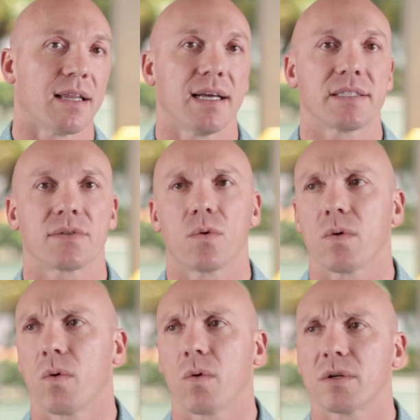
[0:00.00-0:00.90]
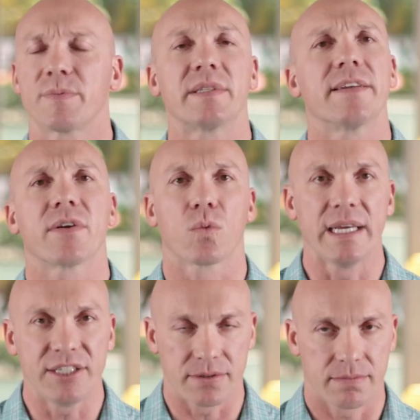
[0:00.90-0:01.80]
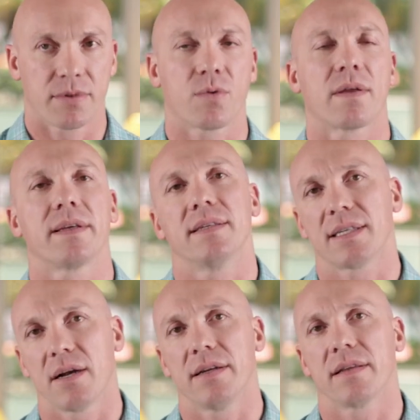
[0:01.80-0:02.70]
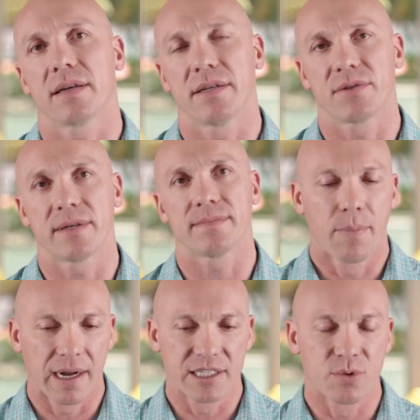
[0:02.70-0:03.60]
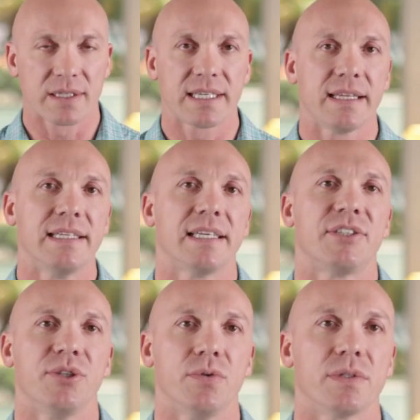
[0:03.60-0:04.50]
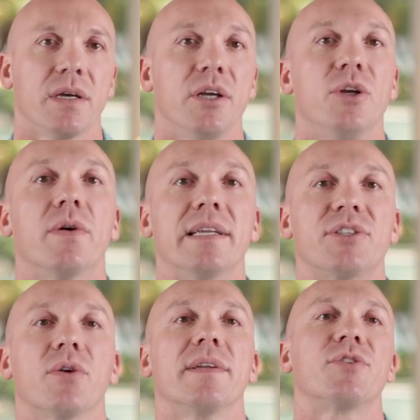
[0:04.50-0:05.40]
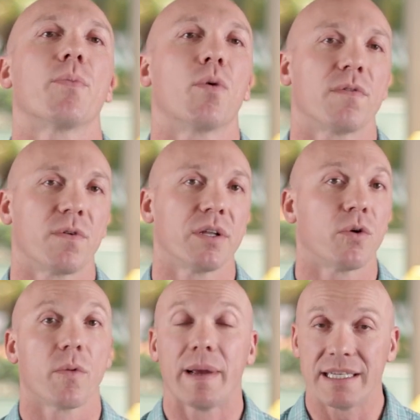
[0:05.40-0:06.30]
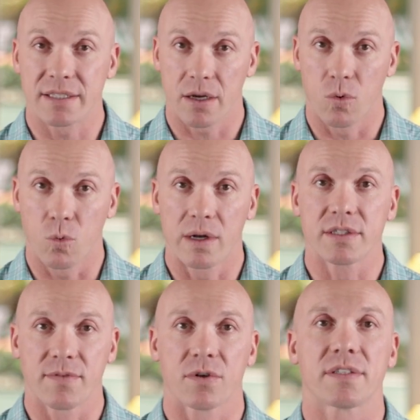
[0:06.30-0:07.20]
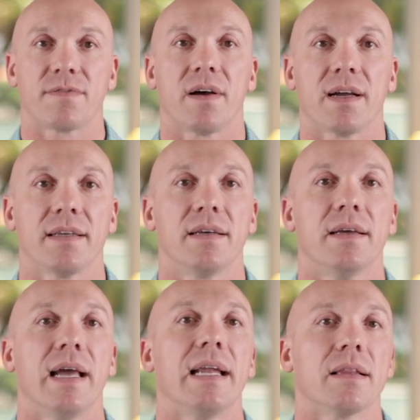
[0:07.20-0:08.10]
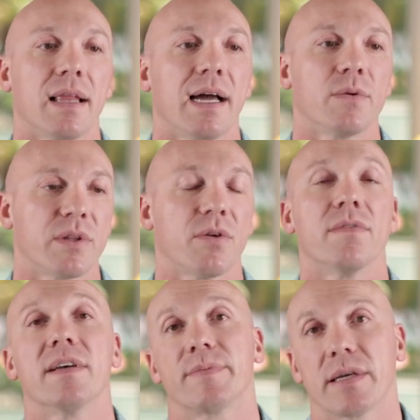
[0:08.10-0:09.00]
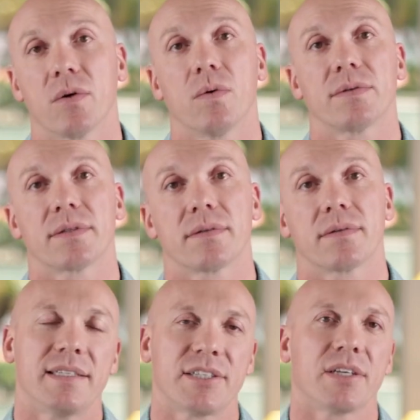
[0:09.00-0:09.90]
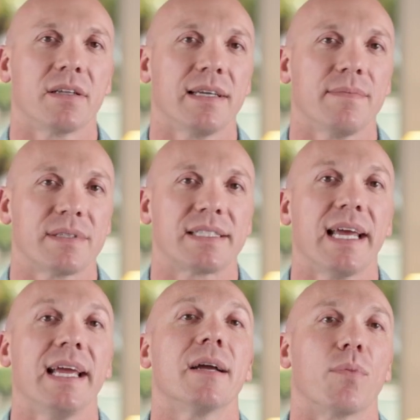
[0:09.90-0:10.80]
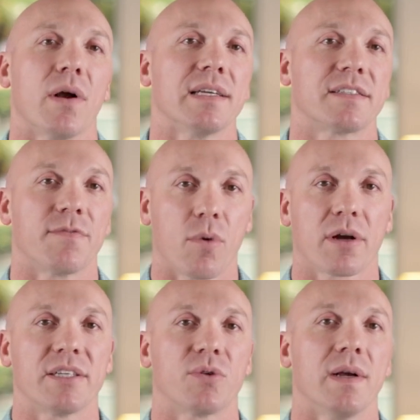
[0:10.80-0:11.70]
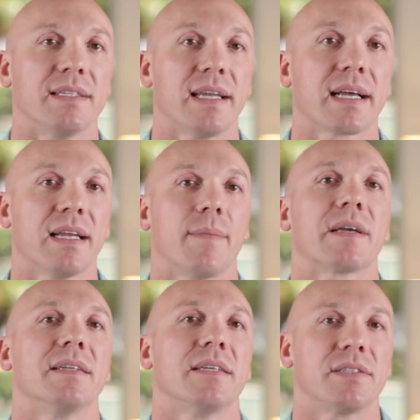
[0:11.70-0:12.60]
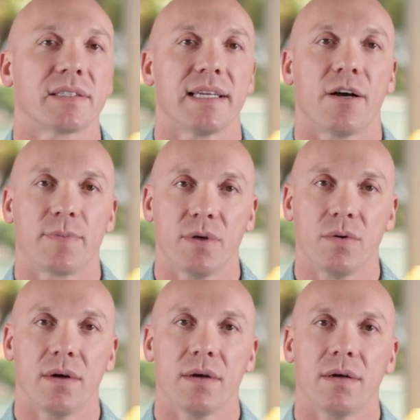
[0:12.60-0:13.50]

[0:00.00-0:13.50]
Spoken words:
class or a specific region throughout the entirety of the country. By addressing these issues, you can ensure that your portfolio remains well-diversified and aligned with your investment goals. Additionally, staying abreast of market trends and economic conditions can help you